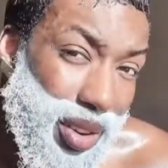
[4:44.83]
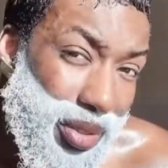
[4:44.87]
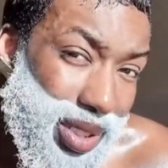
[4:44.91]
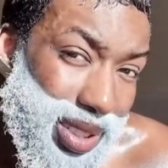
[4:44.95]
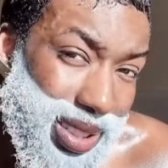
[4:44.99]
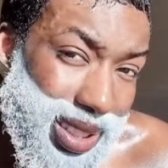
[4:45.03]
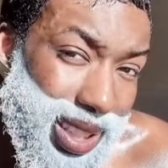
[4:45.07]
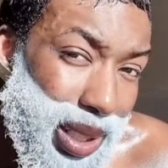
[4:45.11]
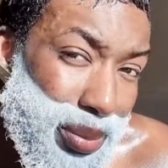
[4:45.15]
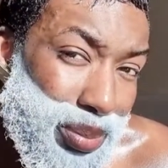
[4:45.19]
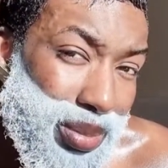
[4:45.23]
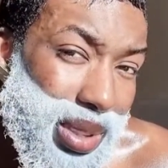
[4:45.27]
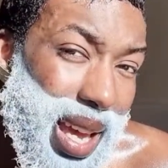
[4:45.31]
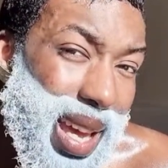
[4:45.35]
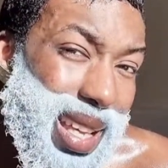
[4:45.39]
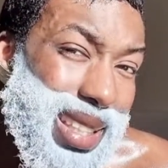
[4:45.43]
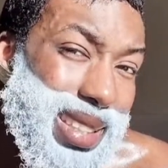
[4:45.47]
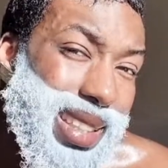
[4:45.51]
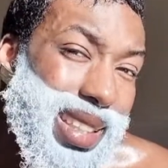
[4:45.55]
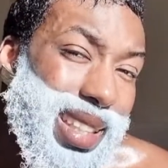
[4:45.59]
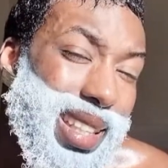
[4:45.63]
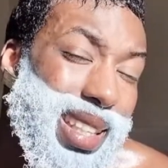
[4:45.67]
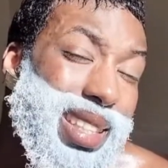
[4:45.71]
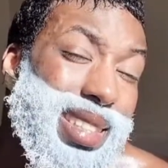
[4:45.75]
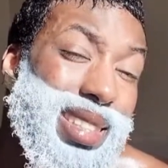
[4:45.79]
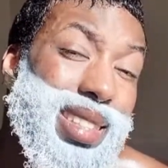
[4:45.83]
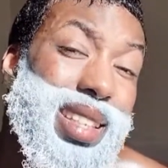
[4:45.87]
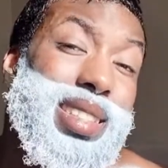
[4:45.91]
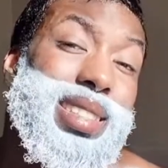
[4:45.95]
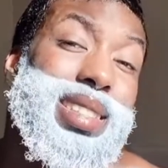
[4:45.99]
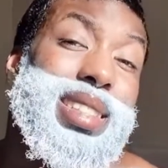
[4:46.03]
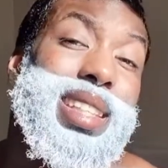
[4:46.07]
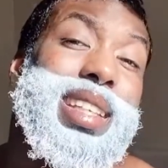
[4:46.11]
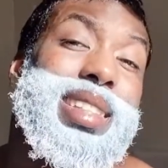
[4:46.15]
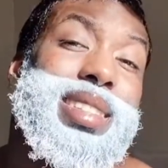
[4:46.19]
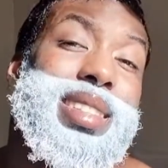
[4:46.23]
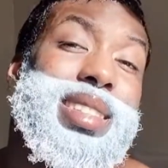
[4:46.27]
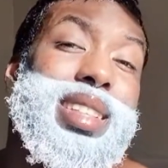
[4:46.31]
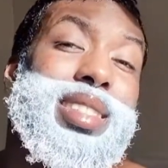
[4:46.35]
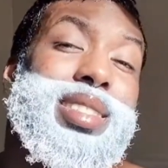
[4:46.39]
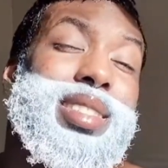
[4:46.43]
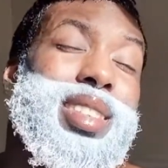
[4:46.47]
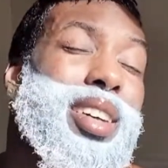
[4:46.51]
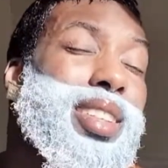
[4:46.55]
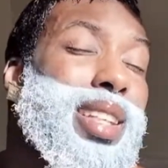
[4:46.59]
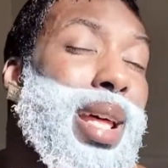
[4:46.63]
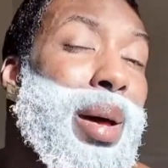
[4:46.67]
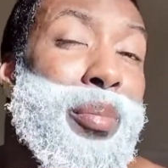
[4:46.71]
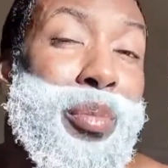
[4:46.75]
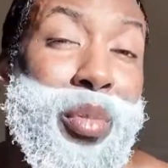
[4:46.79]
tip that is easier said than
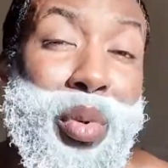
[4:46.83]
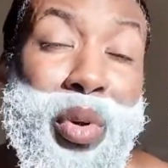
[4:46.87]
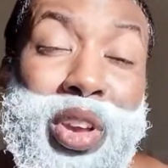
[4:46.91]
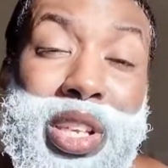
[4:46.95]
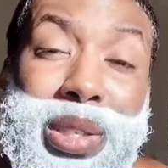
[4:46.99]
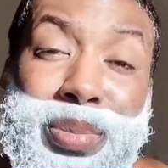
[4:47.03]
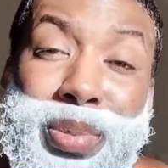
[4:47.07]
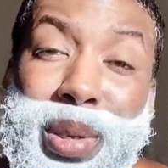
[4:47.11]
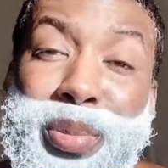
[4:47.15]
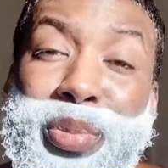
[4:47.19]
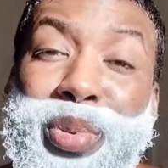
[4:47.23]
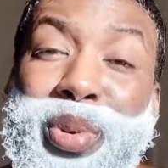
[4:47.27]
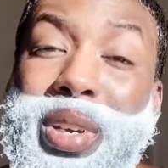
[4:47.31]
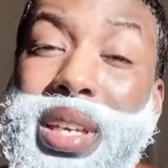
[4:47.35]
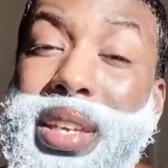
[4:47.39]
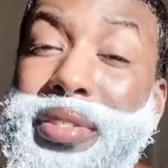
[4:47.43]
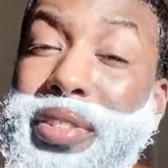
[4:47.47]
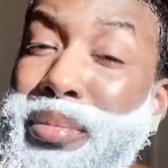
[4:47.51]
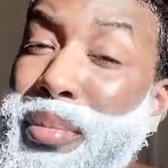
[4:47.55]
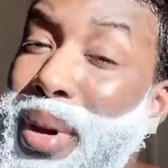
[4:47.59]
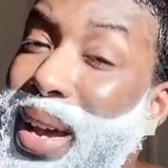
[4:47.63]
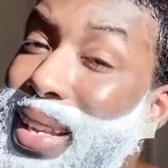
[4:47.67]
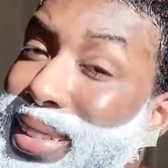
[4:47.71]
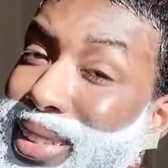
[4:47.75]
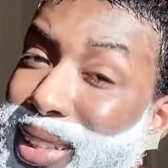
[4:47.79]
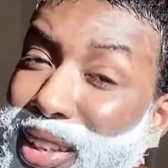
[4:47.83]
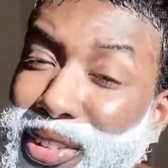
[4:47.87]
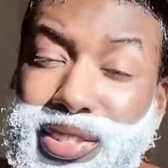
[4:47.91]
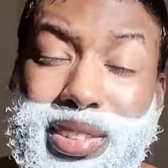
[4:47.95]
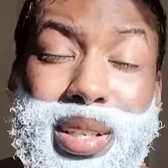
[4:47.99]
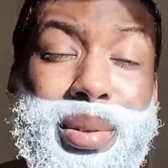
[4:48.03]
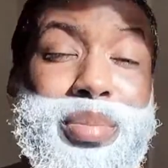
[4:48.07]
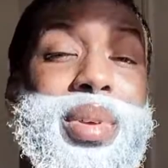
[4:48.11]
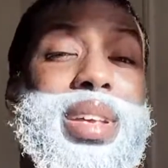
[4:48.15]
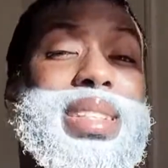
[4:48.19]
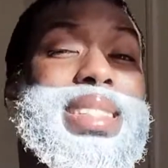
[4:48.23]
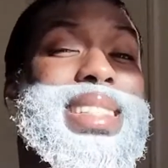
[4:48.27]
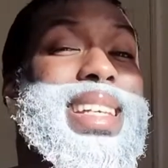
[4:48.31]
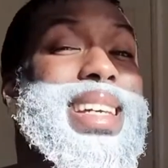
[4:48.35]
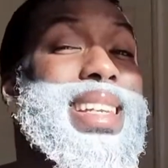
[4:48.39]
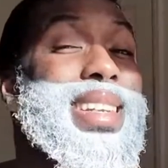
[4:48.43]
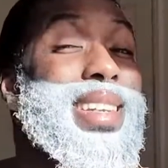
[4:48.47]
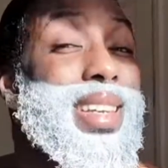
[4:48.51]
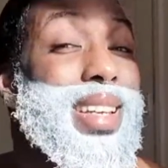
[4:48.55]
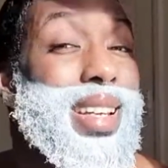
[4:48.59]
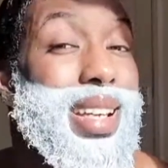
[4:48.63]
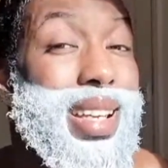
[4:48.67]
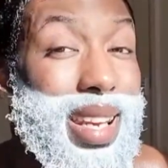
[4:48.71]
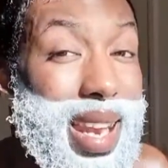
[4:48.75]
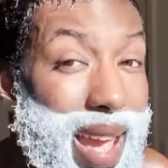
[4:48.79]
done, that most people, even myself, sometimes can
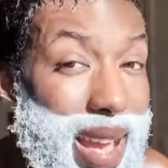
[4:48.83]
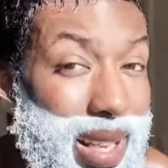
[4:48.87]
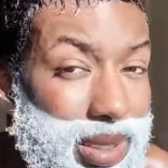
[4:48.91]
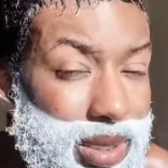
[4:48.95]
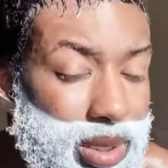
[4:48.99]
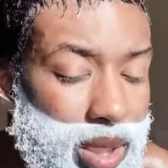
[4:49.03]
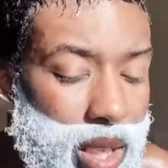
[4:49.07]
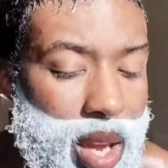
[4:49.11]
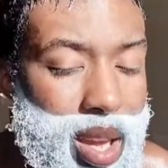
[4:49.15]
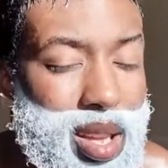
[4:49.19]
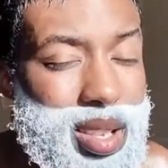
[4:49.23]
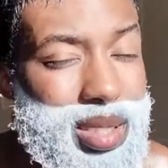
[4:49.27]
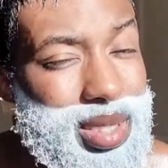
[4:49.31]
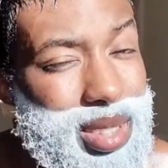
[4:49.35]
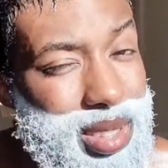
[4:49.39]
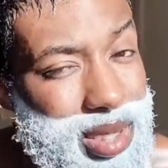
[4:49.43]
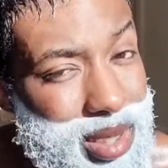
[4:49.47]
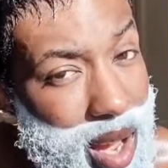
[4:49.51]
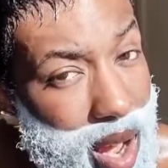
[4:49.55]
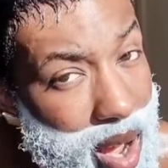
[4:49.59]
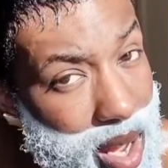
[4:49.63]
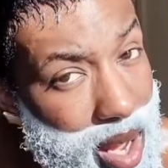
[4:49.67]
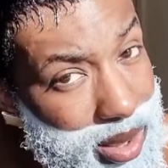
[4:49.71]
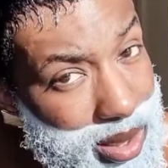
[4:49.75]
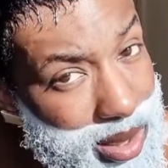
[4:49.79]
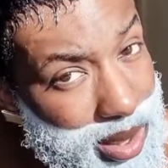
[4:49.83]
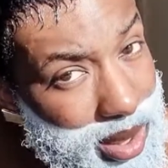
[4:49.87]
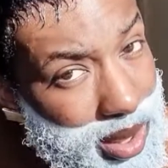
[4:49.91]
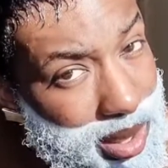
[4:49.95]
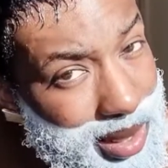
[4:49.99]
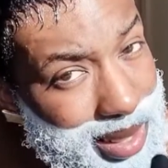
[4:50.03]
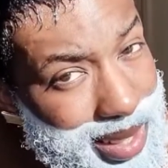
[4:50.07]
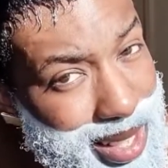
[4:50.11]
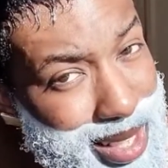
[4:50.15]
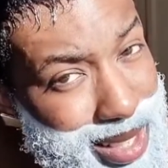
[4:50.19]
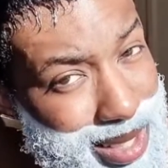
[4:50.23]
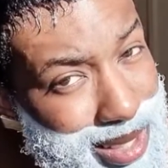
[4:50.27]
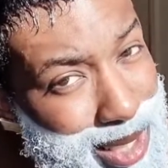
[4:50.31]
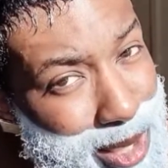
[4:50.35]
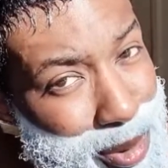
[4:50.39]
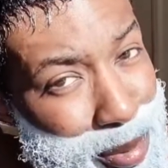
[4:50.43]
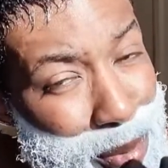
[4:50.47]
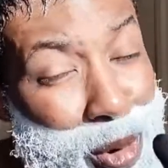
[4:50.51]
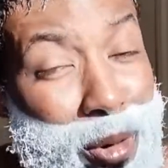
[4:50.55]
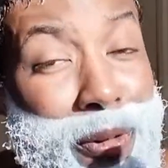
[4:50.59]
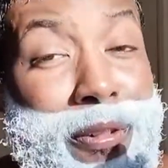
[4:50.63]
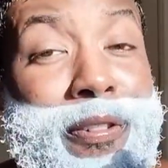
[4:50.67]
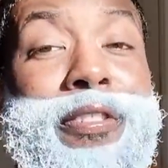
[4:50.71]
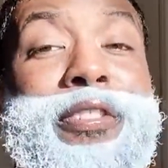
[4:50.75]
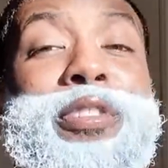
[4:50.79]
neglect. Start eating
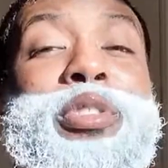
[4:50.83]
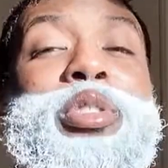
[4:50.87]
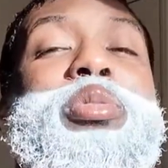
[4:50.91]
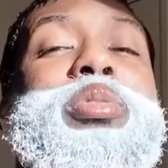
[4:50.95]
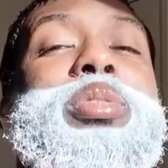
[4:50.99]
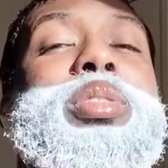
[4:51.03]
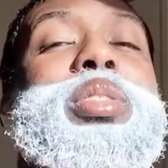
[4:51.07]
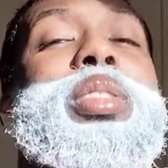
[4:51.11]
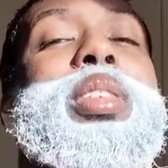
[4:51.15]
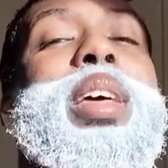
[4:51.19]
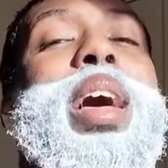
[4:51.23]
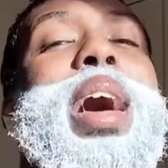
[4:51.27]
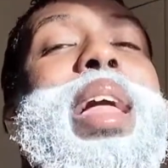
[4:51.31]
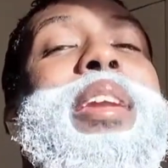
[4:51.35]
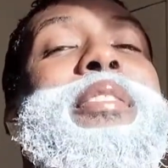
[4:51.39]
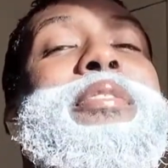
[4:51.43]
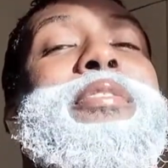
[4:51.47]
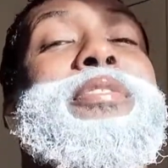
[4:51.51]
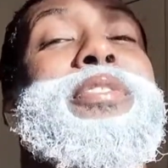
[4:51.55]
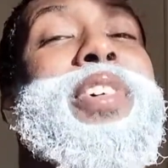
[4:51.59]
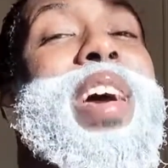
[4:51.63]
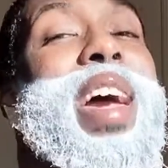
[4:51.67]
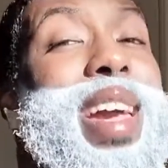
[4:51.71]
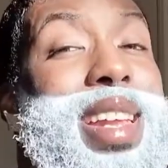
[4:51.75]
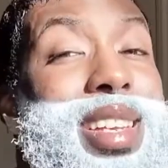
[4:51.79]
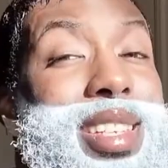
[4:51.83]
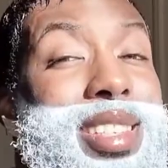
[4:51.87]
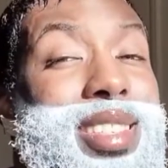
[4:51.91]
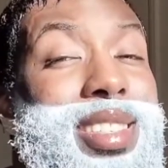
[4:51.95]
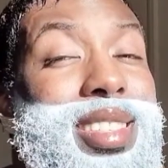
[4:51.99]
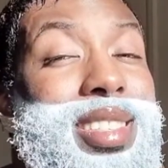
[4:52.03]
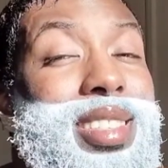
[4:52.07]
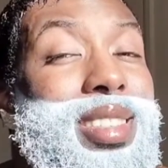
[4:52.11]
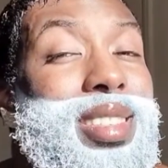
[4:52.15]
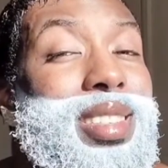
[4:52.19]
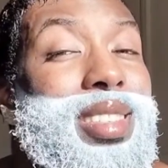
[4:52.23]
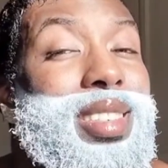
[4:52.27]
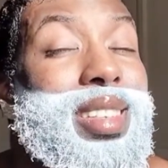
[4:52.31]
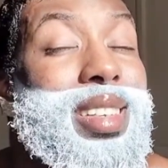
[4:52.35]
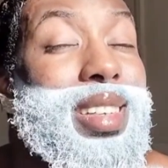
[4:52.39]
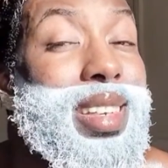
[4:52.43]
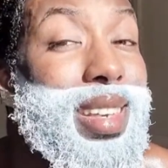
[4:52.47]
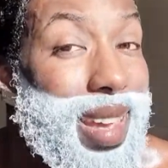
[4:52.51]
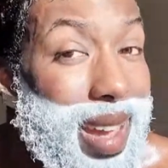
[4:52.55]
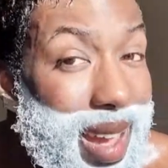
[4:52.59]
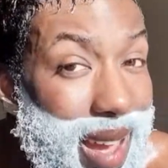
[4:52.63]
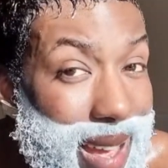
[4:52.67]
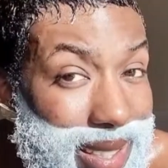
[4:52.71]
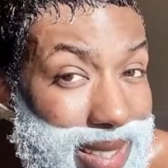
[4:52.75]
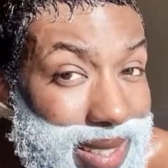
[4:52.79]
more fruit and veg.
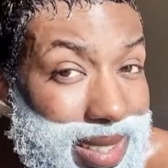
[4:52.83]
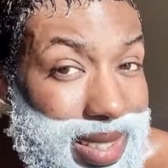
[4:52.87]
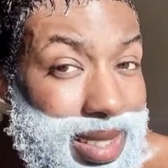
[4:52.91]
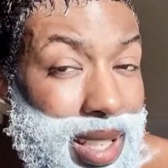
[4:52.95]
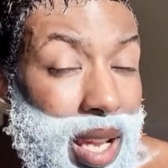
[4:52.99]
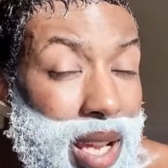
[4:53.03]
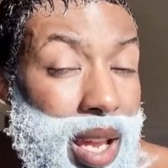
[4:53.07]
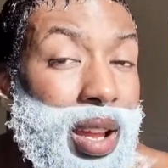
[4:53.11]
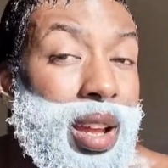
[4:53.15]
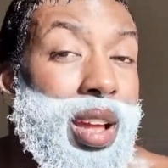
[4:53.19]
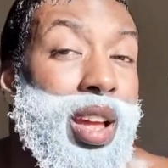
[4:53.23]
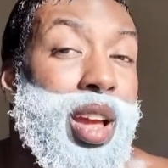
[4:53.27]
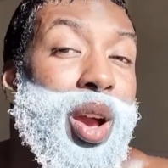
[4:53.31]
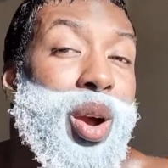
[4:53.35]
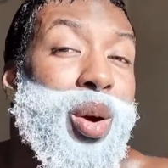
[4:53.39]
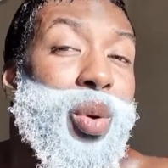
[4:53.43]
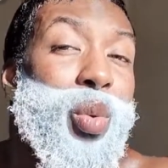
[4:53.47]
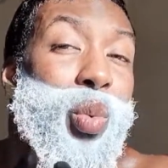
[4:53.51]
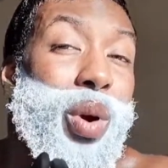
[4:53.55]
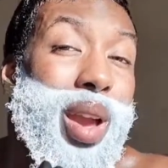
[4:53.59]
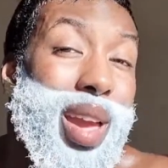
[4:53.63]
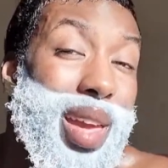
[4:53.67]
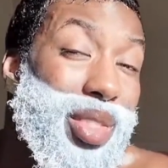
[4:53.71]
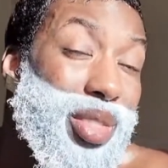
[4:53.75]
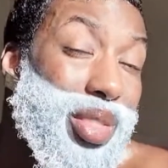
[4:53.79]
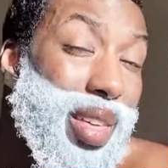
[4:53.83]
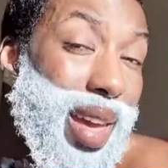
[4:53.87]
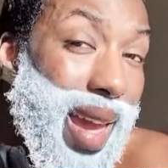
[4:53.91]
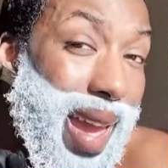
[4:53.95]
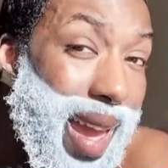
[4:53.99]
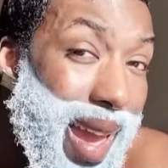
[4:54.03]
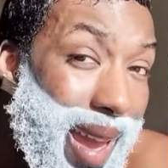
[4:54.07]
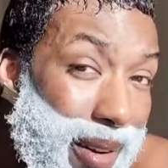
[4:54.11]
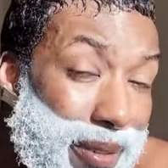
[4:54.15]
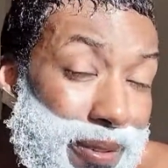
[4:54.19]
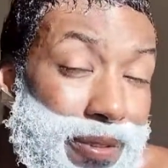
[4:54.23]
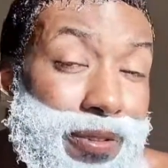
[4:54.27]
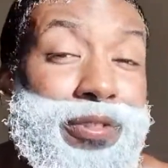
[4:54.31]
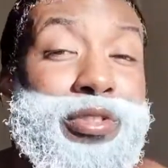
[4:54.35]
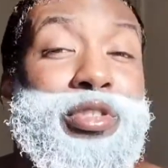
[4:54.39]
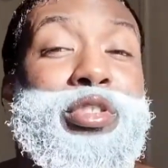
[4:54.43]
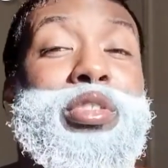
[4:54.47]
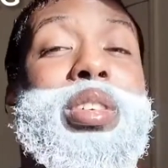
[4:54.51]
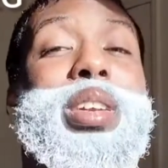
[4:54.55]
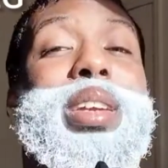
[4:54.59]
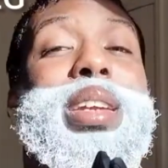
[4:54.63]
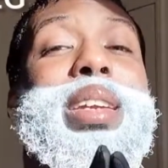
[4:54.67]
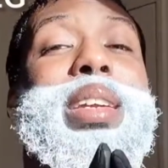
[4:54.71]
Yes, with every